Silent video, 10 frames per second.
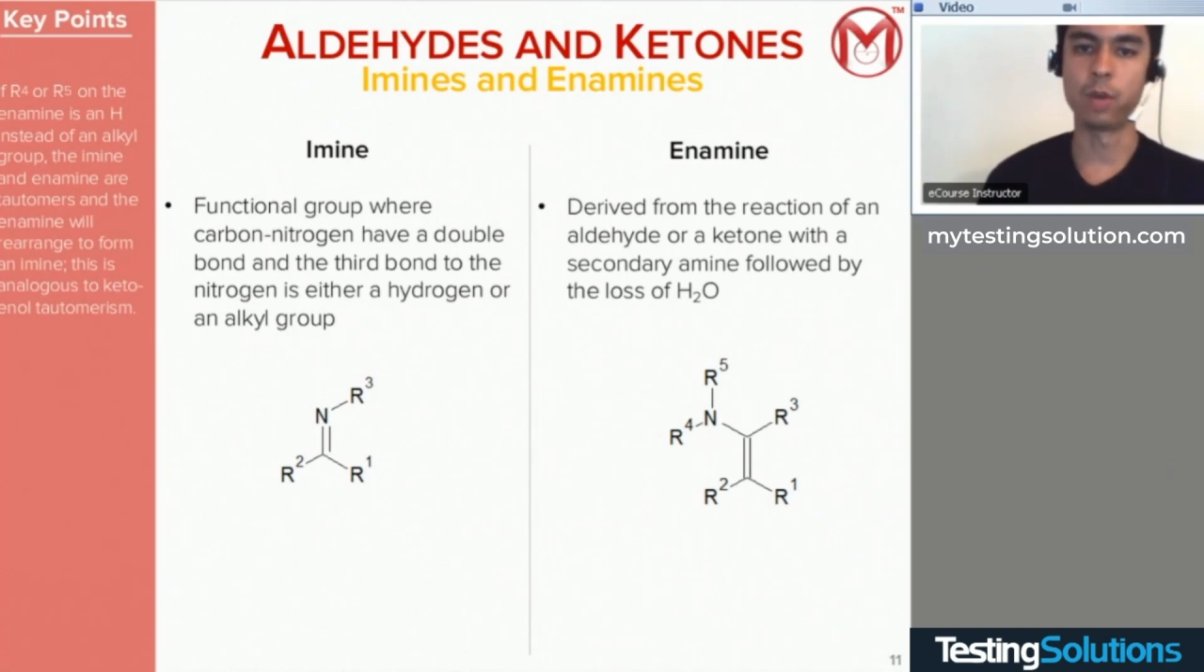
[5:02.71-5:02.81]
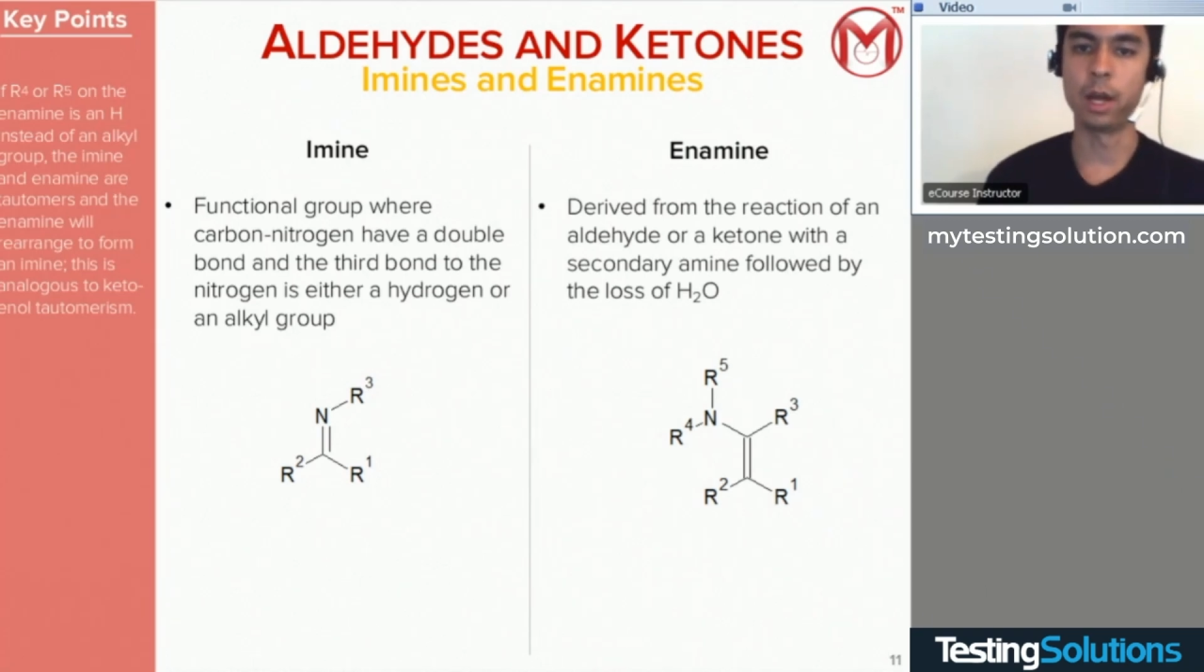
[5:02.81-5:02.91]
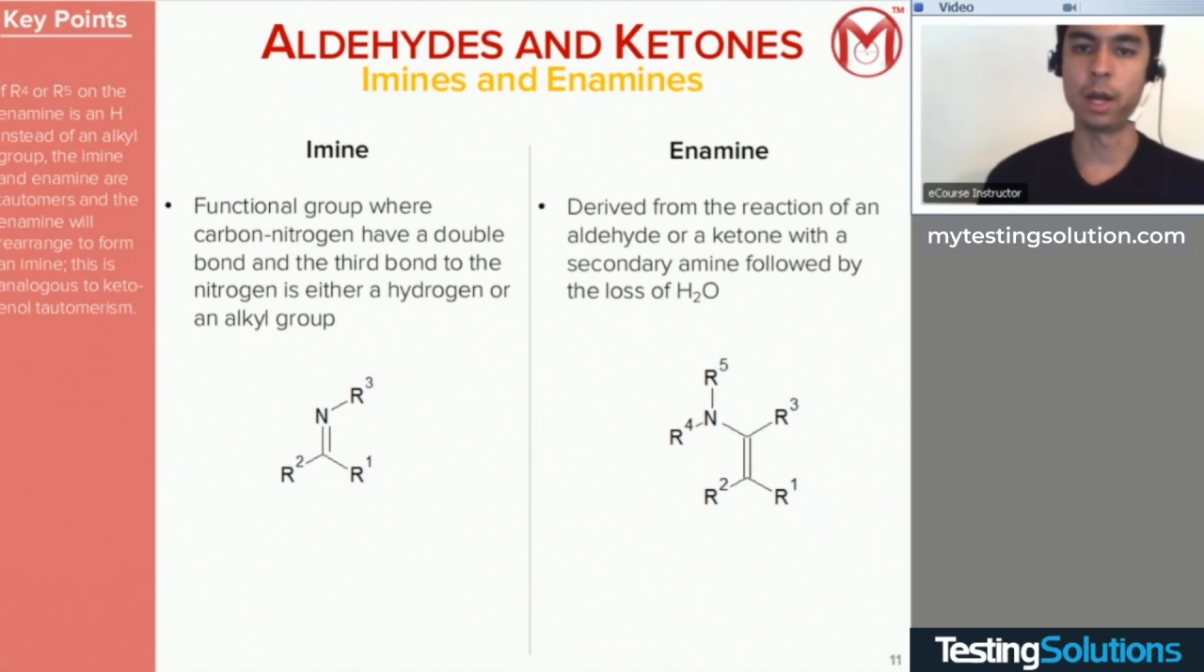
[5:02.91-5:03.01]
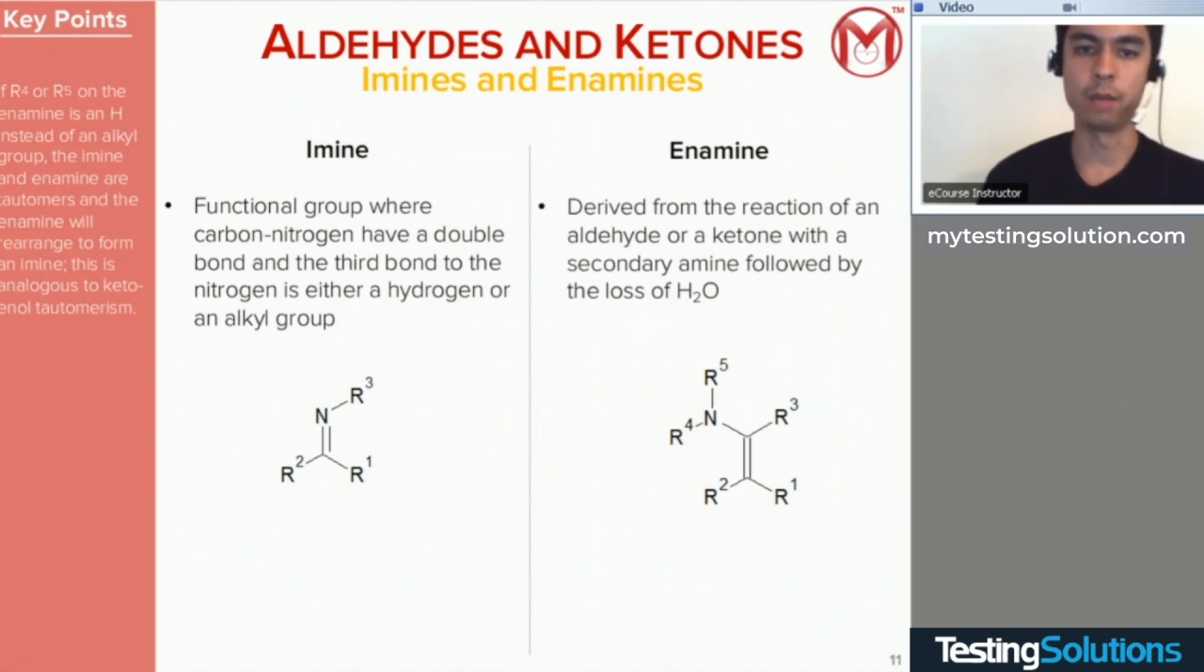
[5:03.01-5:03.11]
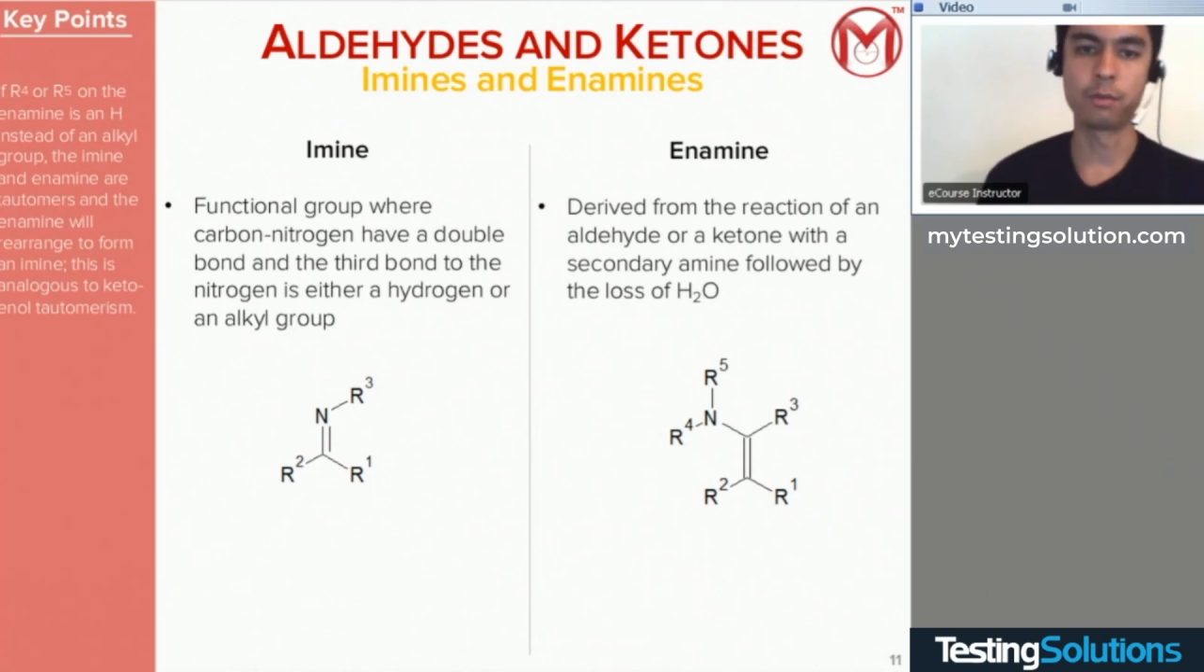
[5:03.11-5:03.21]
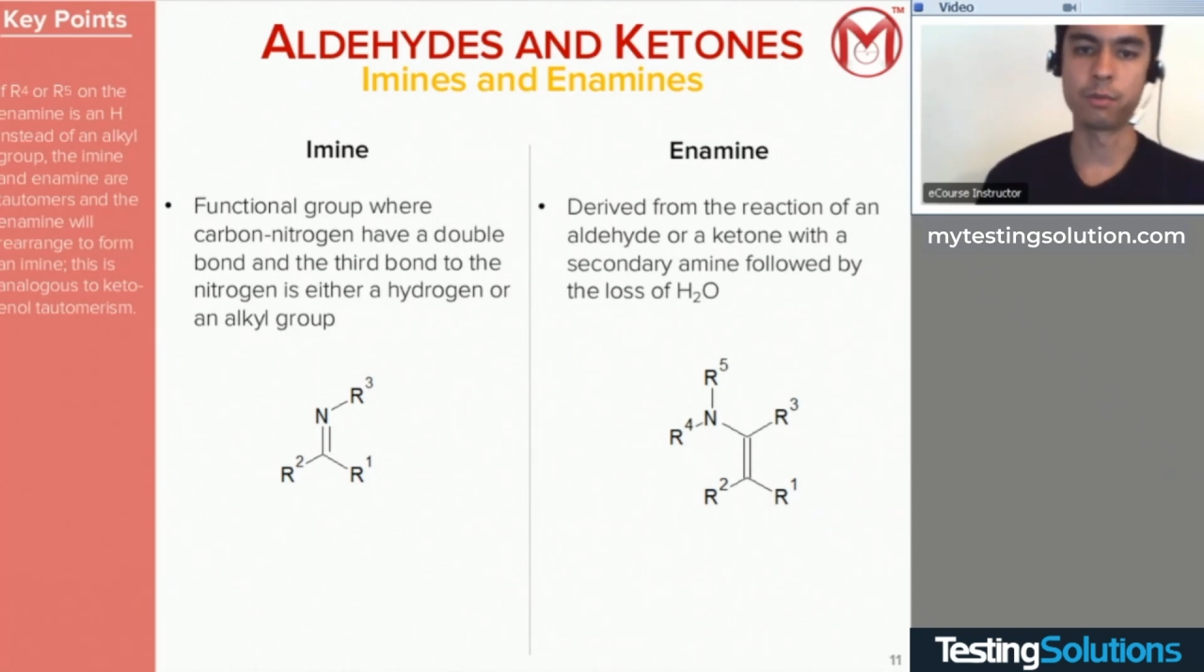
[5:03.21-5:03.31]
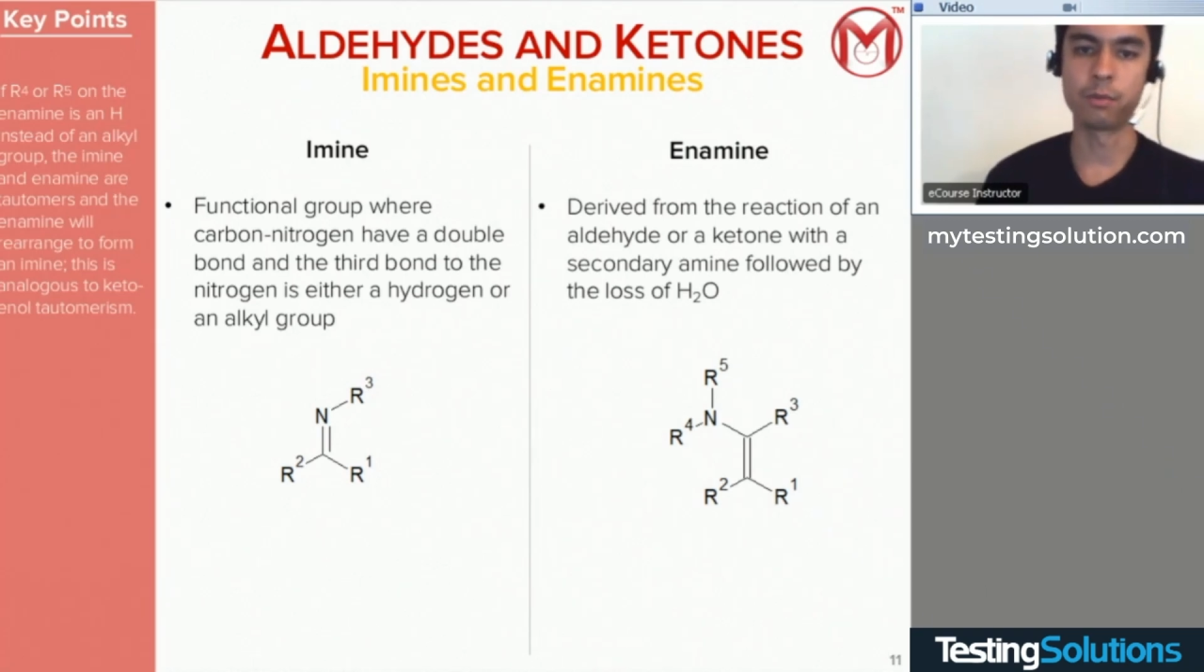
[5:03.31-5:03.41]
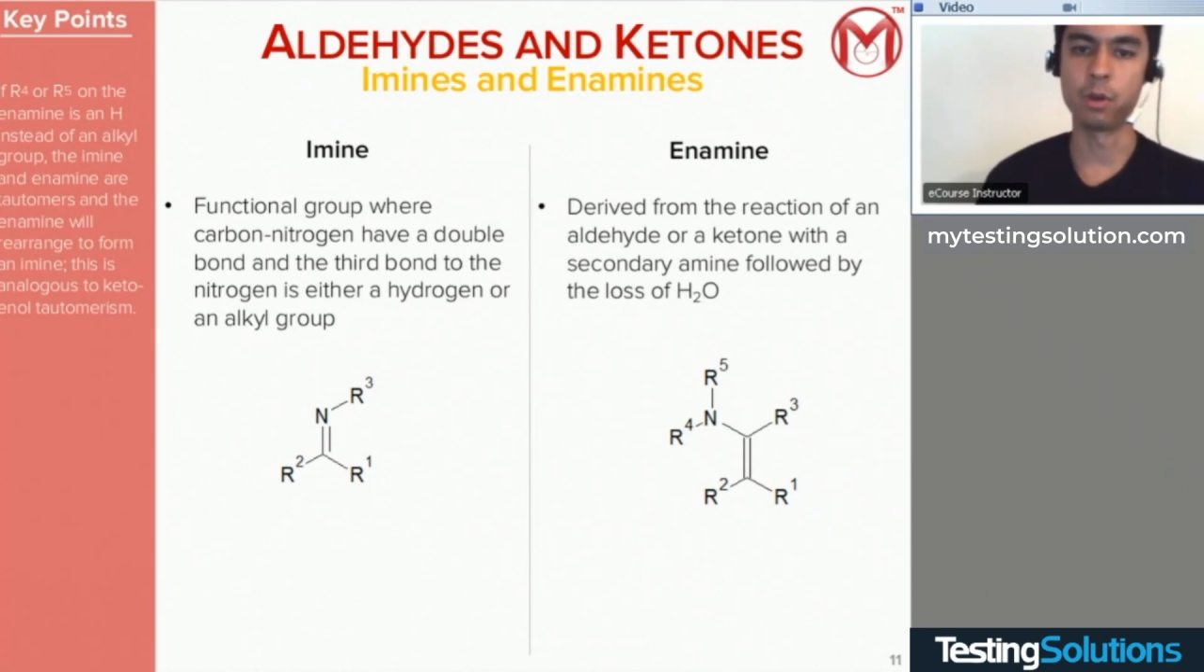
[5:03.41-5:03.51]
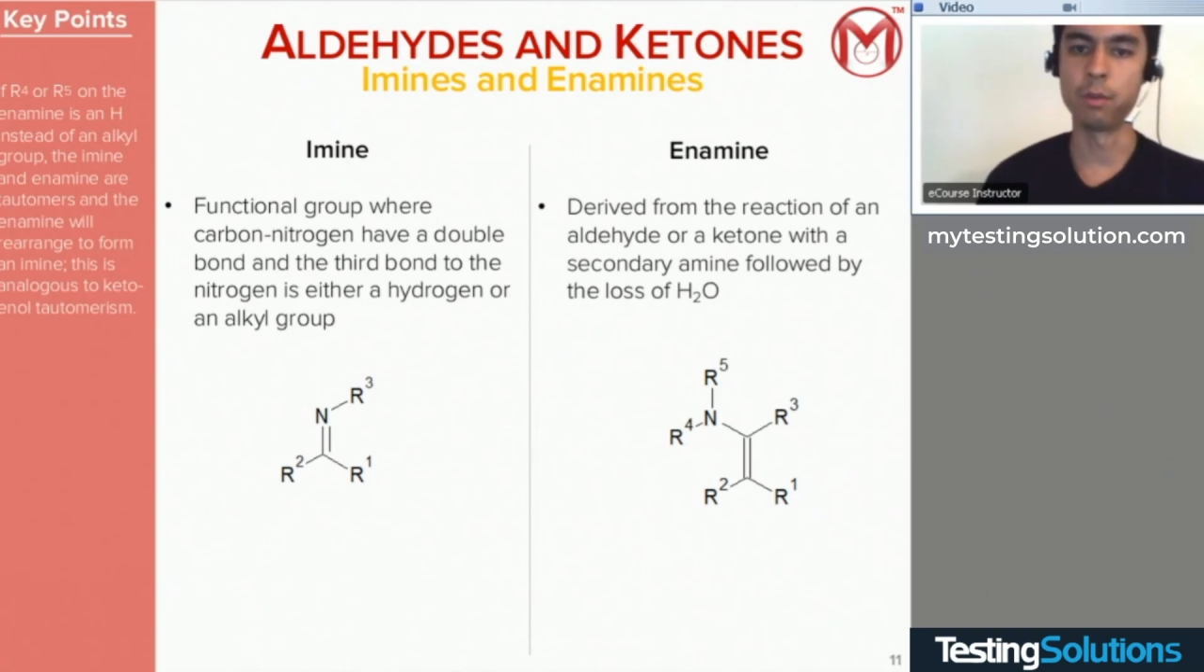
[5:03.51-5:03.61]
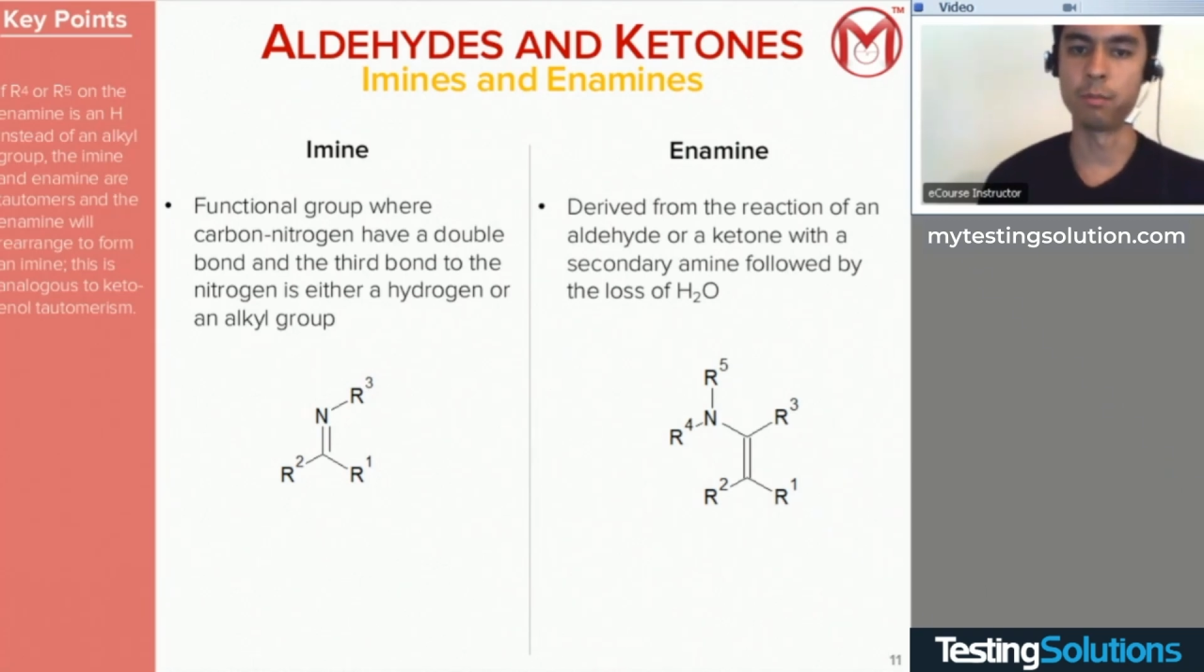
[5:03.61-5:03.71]
from
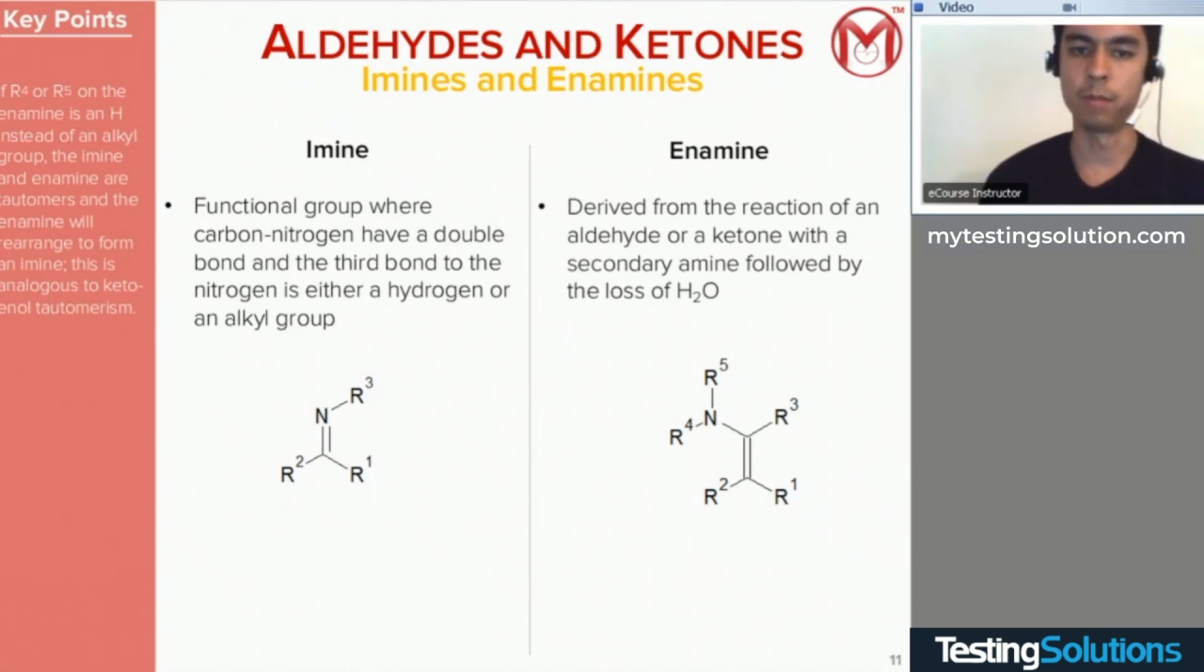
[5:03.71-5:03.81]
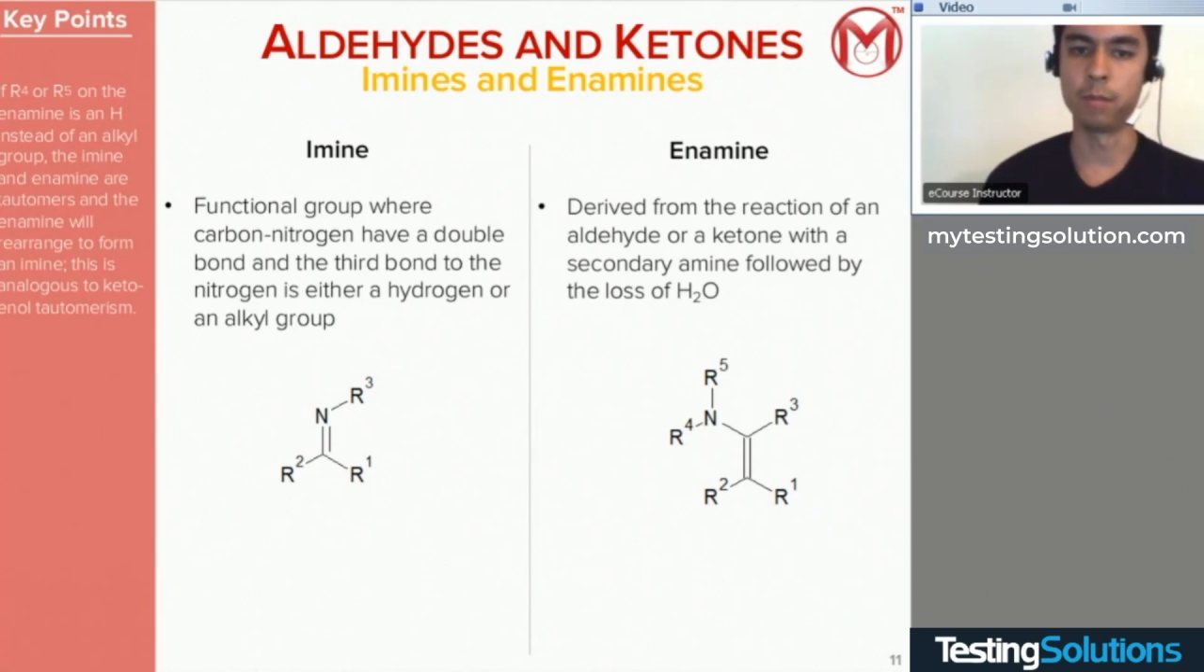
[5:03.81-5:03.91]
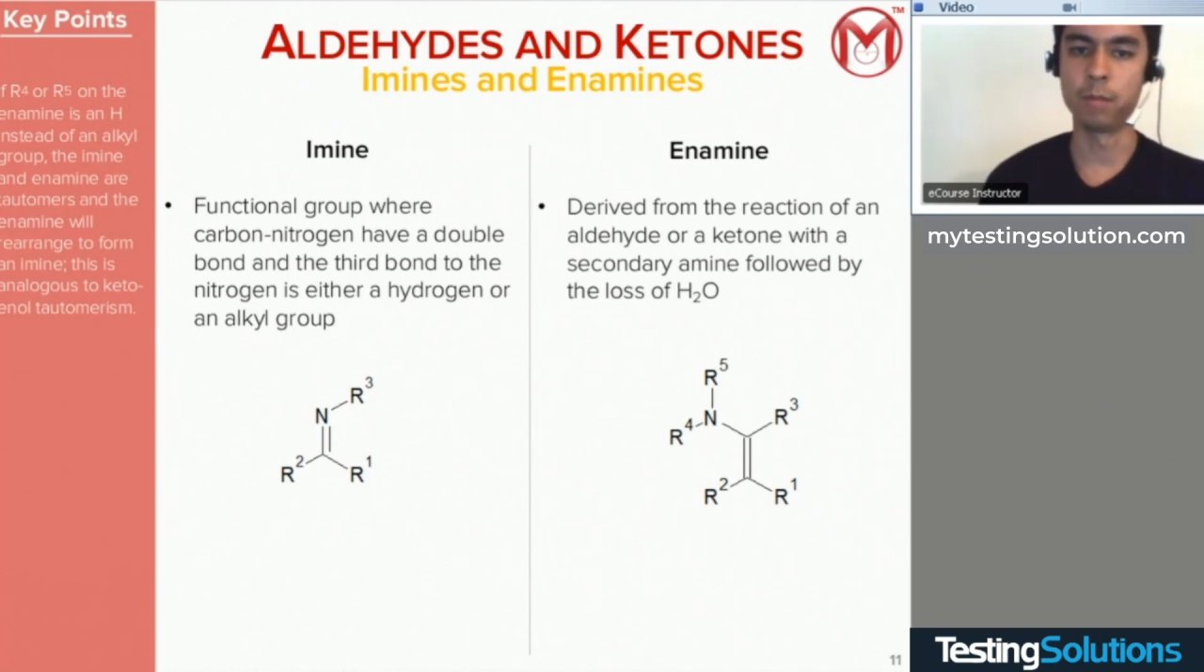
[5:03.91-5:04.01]
aldehydes